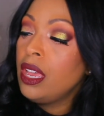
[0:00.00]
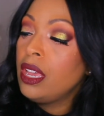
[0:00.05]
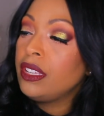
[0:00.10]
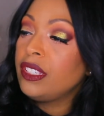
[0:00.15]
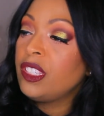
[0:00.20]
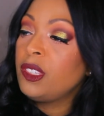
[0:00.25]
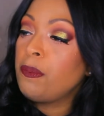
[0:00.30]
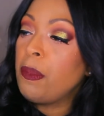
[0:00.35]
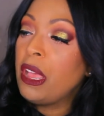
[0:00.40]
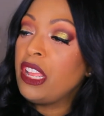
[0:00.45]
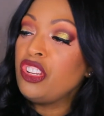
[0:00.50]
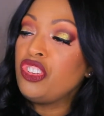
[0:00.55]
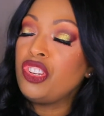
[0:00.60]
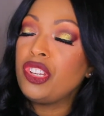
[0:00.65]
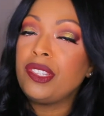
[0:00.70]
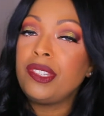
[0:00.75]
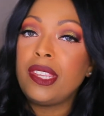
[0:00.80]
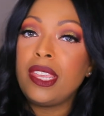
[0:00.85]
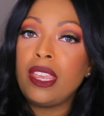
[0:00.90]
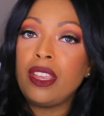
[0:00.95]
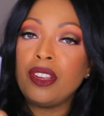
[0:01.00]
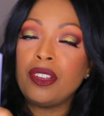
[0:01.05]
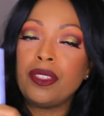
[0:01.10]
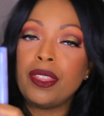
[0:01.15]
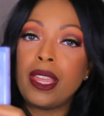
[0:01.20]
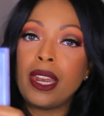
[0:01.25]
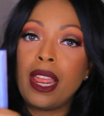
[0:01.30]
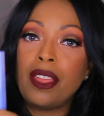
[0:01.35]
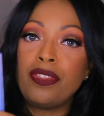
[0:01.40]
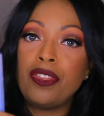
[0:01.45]
sponges here
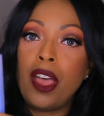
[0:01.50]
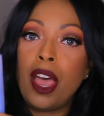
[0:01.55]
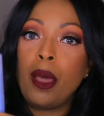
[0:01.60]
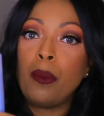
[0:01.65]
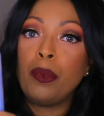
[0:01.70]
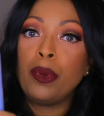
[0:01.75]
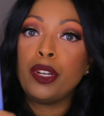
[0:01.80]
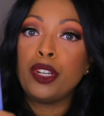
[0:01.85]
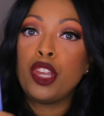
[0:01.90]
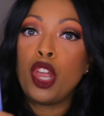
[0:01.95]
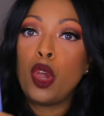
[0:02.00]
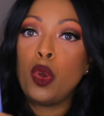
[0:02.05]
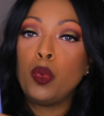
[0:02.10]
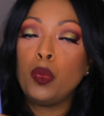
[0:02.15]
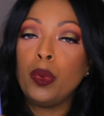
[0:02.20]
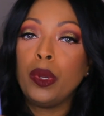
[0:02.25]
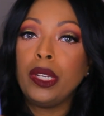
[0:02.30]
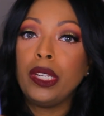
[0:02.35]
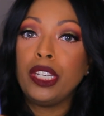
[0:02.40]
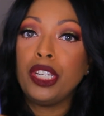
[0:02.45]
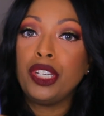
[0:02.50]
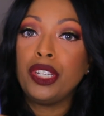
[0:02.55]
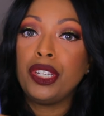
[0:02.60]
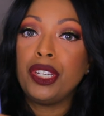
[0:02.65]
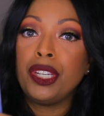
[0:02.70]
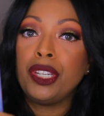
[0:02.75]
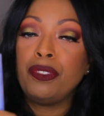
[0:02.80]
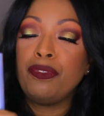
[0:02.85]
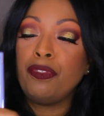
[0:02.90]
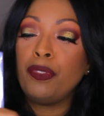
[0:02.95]
that I thought would go really
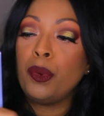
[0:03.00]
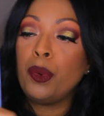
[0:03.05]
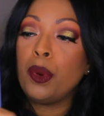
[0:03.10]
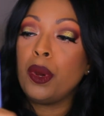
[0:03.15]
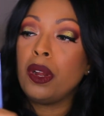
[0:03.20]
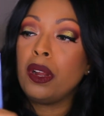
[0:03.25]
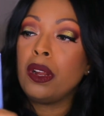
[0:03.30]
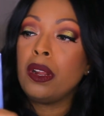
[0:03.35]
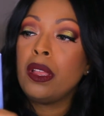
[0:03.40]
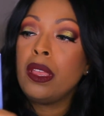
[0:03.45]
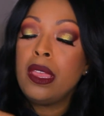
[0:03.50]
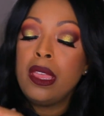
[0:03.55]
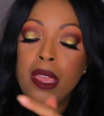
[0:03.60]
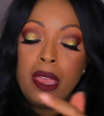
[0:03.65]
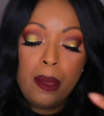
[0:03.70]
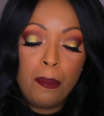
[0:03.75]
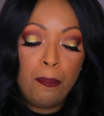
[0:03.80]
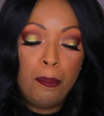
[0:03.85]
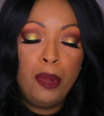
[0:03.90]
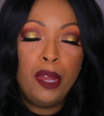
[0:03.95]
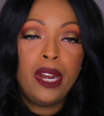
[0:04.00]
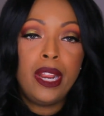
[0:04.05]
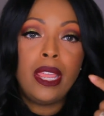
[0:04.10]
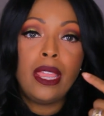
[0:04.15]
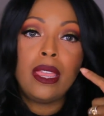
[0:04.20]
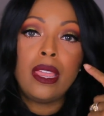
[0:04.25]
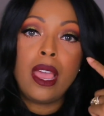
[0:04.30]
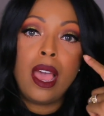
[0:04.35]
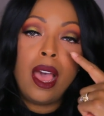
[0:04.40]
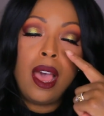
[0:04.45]
good for
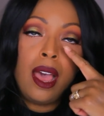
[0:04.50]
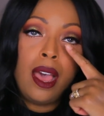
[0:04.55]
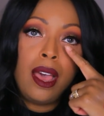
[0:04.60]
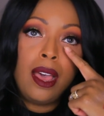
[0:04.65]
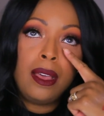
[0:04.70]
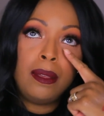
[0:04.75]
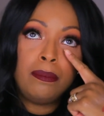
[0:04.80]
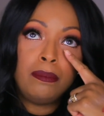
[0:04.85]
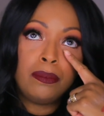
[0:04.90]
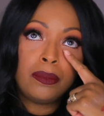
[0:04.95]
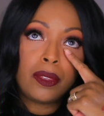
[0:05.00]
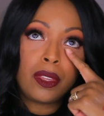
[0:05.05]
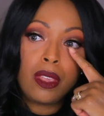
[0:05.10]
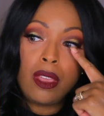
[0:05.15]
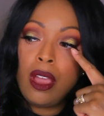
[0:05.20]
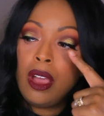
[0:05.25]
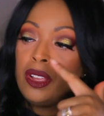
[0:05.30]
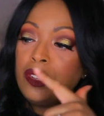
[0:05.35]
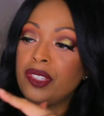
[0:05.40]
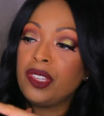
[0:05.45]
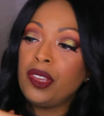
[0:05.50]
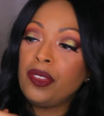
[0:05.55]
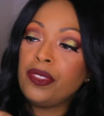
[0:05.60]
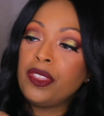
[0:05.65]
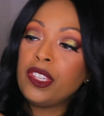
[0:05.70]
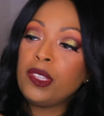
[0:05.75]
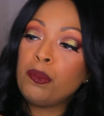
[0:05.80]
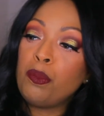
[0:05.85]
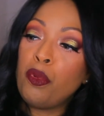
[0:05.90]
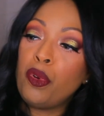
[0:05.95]
putting um, also
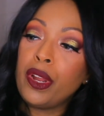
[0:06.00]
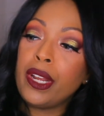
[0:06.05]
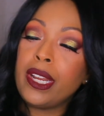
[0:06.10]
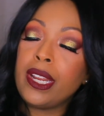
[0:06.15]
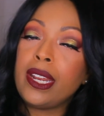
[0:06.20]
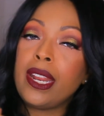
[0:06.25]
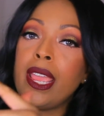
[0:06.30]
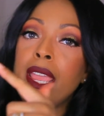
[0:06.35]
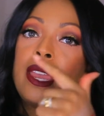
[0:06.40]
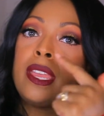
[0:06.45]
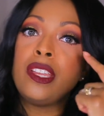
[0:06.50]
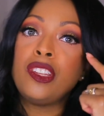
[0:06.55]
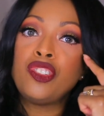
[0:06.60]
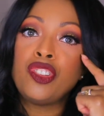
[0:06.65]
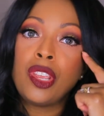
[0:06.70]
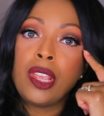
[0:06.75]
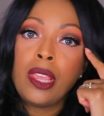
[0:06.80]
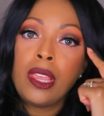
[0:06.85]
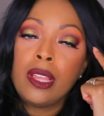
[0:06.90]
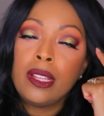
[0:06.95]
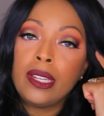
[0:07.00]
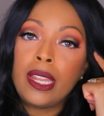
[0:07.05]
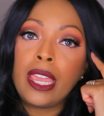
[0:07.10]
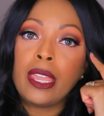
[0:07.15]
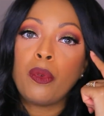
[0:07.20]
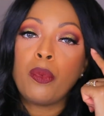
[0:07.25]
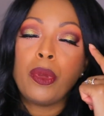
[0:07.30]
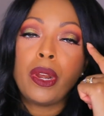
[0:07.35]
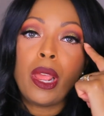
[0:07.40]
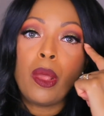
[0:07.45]
this pointed edge.
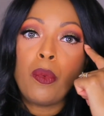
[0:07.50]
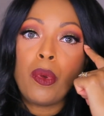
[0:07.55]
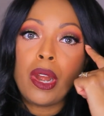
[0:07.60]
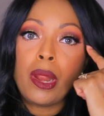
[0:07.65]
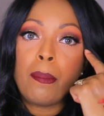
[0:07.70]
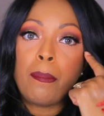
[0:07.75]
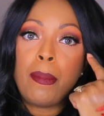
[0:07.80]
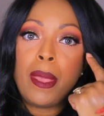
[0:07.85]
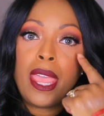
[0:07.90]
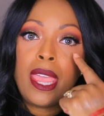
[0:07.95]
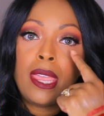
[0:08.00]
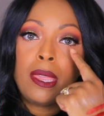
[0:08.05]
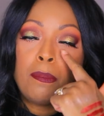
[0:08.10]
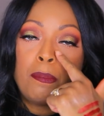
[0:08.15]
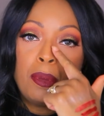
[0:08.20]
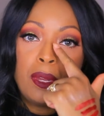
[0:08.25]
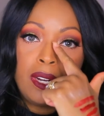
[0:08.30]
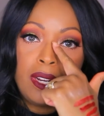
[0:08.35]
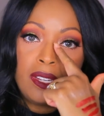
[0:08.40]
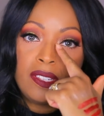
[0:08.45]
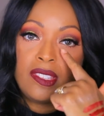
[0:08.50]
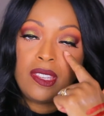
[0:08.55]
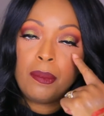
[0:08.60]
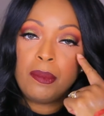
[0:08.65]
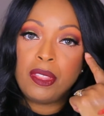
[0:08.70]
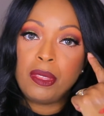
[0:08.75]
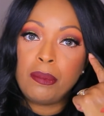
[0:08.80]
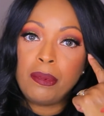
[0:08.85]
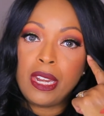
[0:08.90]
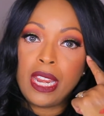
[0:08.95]
Like when I want to bake, putting some
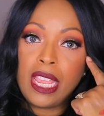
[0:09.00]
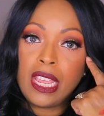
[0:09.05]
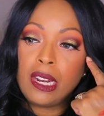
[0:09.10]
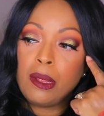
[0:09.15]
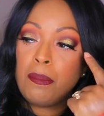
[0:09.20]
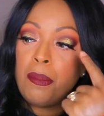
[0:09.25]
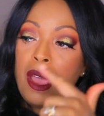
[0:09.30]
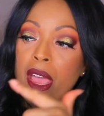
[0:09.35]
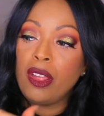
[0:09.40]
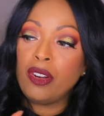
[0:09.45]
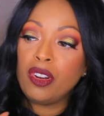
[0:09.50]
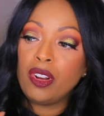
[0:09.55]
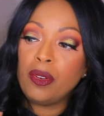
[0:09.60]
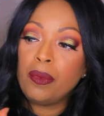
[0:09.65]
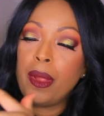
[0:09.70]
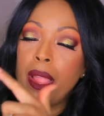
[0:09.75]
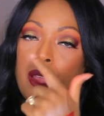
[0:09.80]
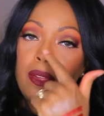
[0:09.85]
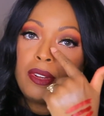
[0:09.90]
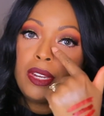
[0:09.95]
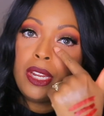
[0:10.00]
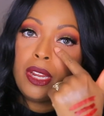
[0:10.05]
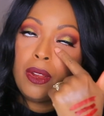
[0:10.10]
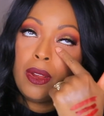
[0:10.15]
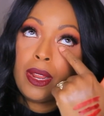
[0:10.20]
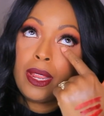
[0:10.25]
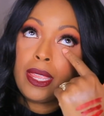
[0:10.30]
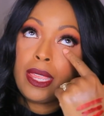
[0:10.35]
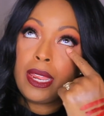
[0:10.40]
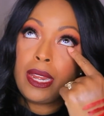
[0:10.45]
of the banana powder around here
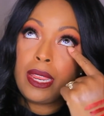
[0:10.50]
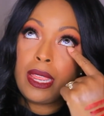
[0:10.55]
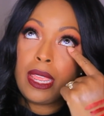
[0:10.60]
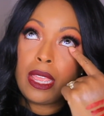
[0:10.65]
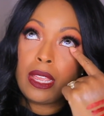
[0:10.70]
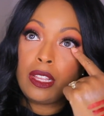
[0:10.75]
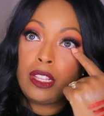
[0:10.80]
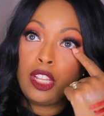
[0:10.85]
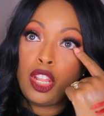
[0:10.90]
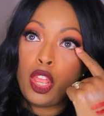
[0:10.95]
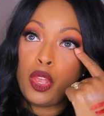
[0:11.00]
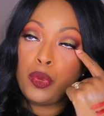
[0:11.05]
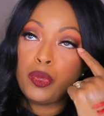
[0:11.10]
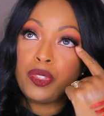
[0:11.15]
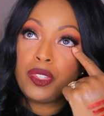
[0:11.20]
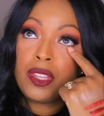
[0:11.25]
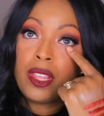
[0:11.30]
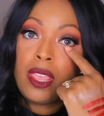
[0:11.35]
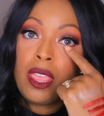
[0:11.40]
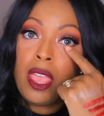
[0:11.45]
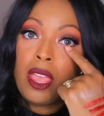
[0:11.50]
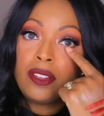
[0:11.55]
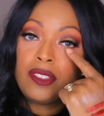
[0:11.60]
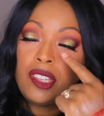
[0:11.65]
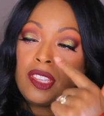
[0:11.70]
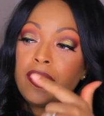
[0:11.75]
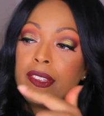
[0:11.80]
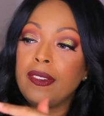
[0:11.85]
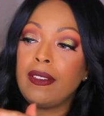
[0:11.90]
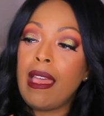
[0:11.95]
and getting it close
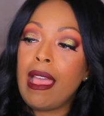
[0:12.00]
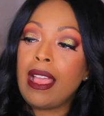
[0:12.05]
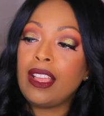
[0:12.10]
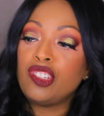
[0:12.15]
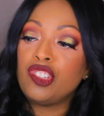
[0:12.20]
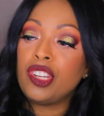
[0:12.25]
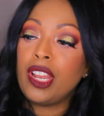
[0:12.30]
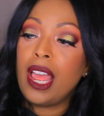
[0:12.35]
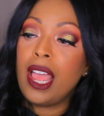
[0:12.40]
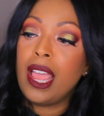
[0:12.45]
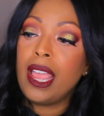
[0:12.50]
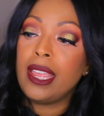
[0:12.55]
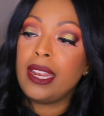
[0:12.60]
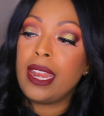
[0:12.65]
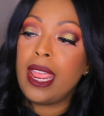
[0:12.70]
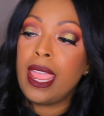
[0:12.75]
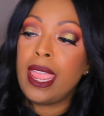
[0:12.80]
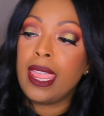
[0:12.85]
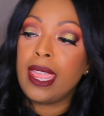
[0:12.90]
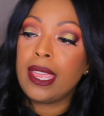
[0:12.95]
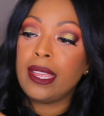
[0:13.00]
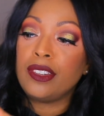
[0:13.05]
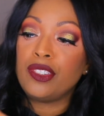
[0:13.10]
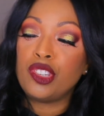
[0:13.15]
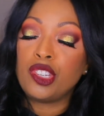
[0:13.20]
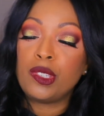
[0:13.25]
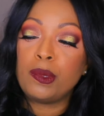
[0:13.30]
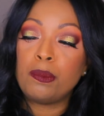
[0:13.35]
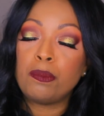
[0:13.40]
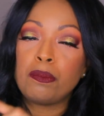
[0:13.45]
to the lash line and
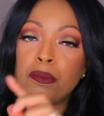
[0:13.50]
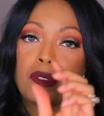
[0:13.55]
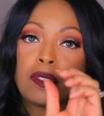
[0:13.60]
just